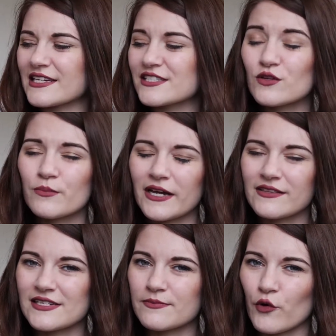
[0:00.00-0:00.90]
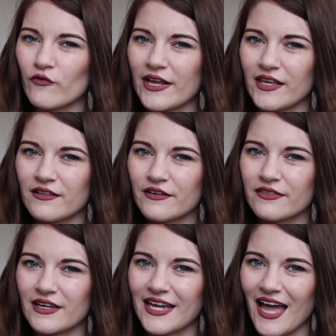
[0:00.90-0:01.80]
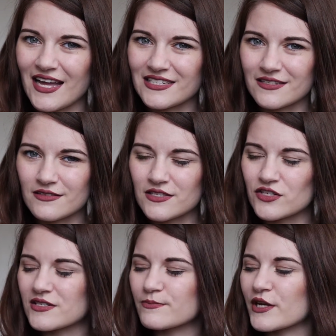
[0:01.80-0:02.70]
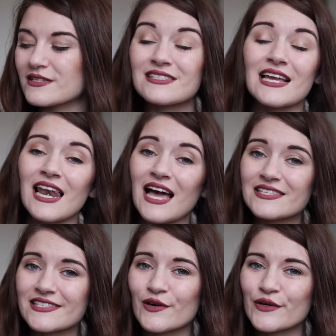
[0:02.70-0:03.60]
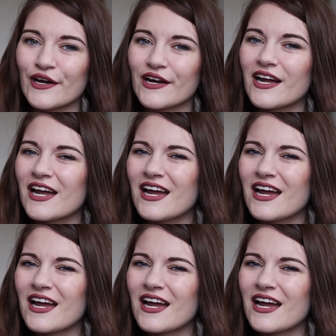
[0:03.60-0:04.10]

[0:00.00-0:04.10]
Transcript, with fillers: I do buy these more regular than candles just because they last longer